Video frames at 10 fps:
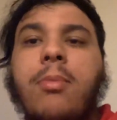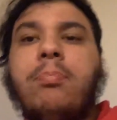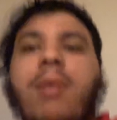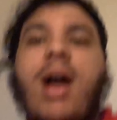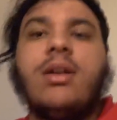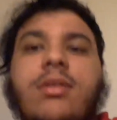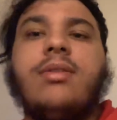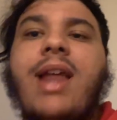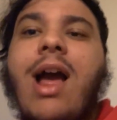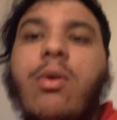But
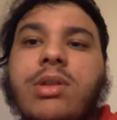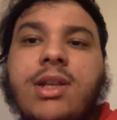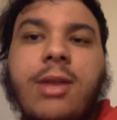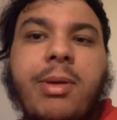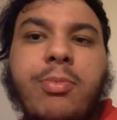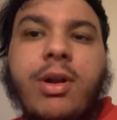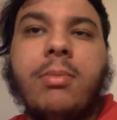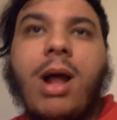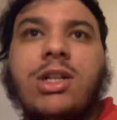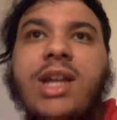now it's going to be pretty
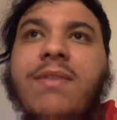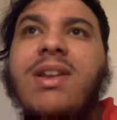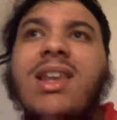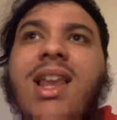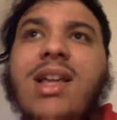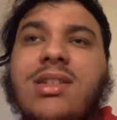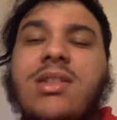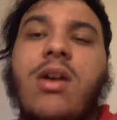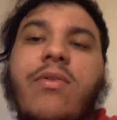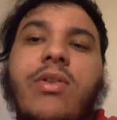much even less
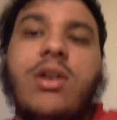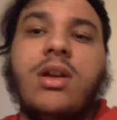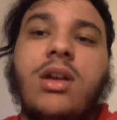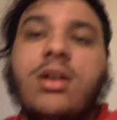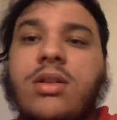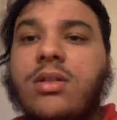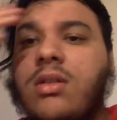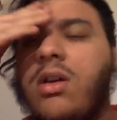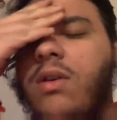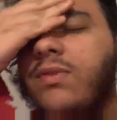of a
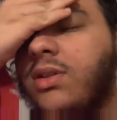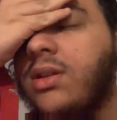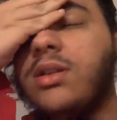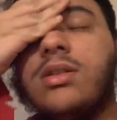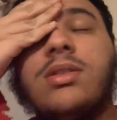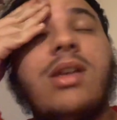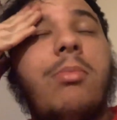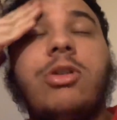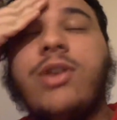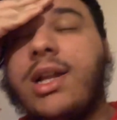
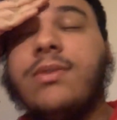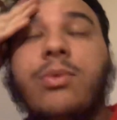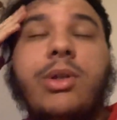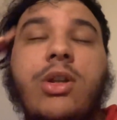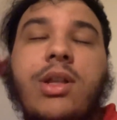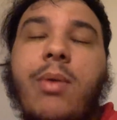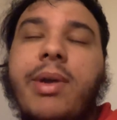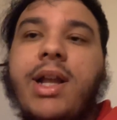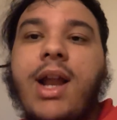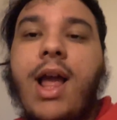summer transfer window that we're
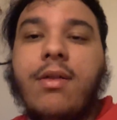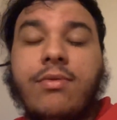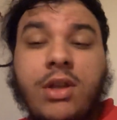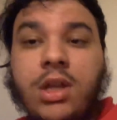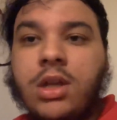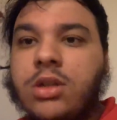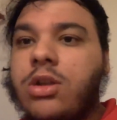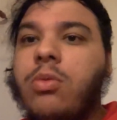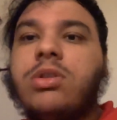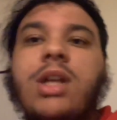going to have.
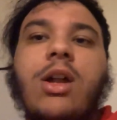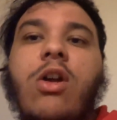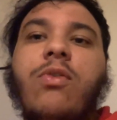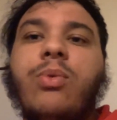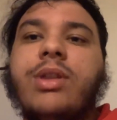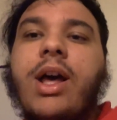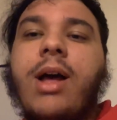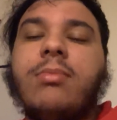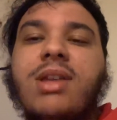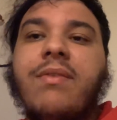So we'll start off with
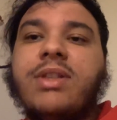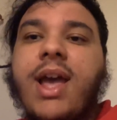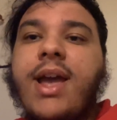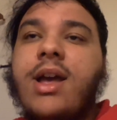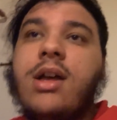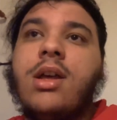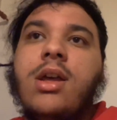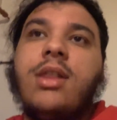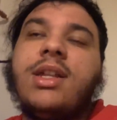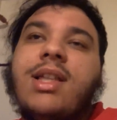David De Gea. I
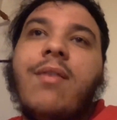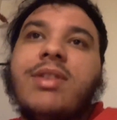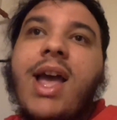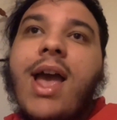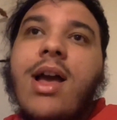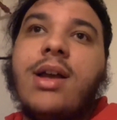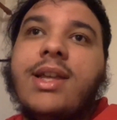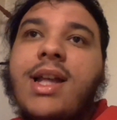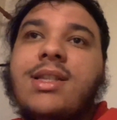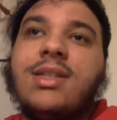think David De Gea
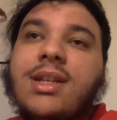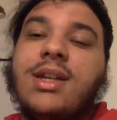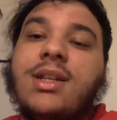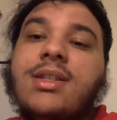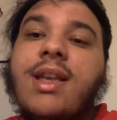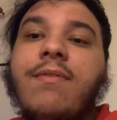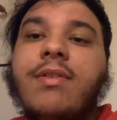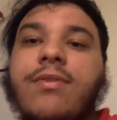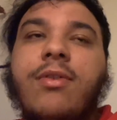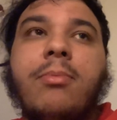gets a 7
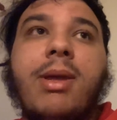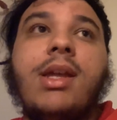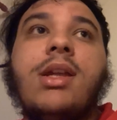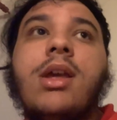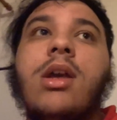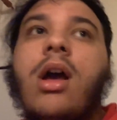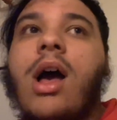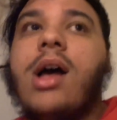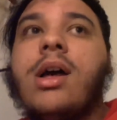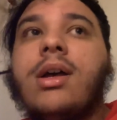from me.
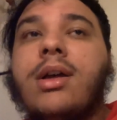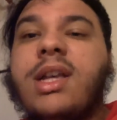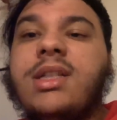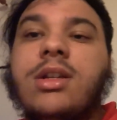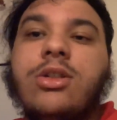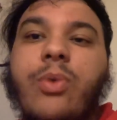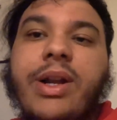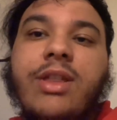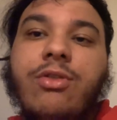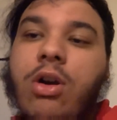He didn't do
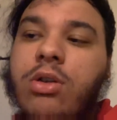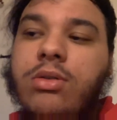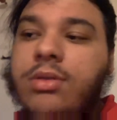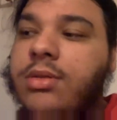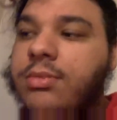anything wrong.